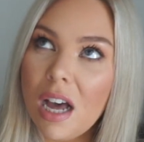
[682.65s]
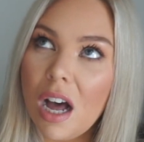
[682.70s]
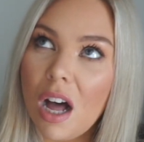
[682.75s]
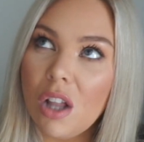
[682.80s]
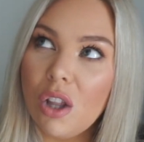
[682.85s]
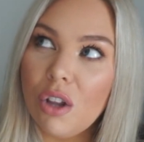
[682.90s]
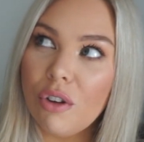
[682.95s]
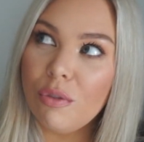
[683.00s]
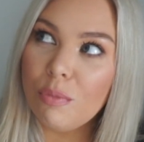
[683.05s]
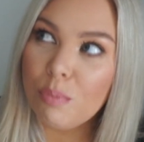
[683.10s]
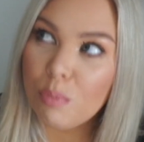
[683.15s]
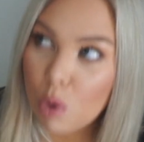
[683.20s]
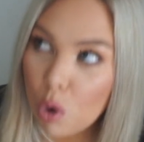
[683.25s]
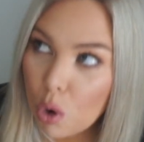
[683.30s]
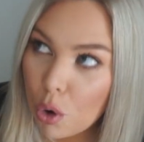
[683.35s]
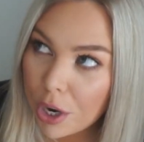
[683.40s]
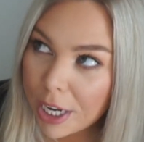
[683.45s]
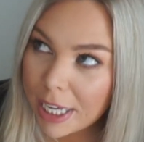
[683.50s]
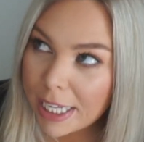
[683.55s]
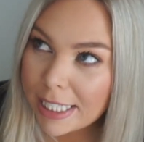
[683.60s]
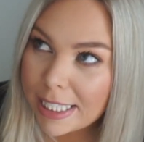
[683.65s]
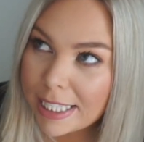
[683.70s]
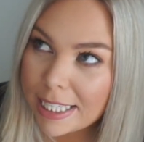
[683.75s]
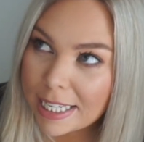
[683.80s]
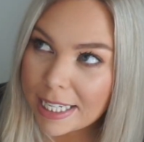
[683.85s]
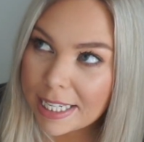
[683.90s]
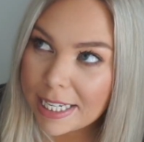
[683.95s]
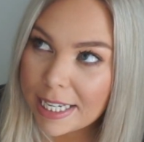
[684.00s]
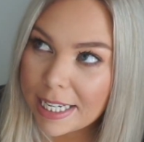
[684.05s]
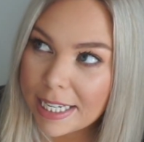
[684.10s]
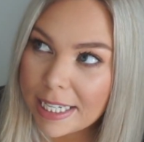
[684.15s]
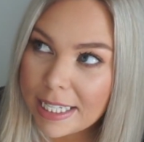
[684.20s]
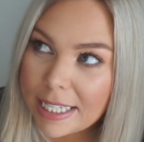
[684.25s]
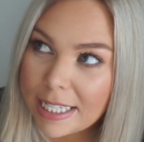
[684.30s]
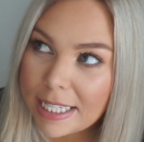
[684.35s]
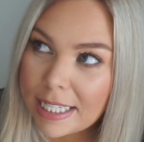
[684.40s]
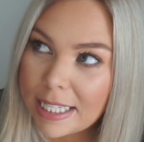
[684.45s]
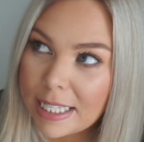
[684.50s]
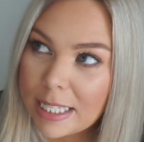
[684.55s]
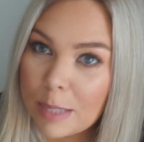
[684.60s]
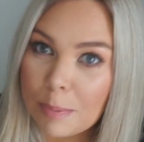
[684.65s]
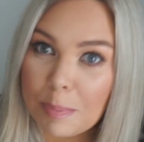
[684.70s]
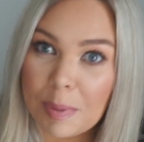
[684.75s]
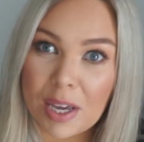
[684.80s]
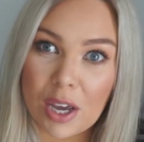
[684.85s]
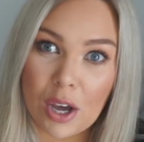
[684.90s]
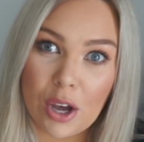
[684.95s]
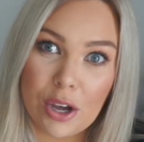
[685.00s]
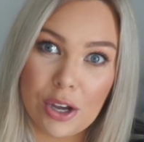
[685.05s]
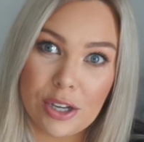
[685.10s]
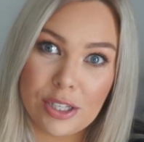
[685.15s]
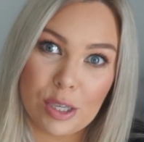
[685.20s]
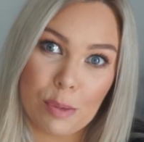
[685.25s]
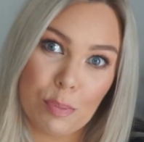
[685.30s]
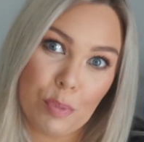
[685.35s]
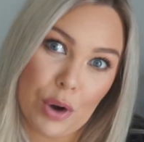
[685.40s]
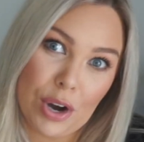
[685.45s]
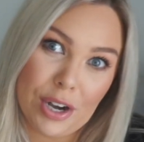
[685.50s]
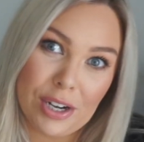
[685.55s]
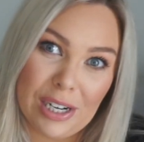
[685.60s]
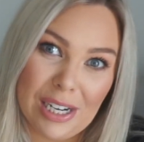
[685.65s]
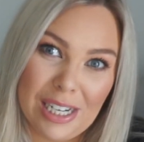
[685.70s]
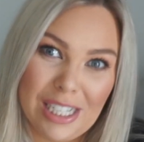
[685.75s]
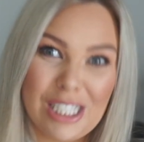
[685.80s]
a lot of morning sickness because I'm pregnant.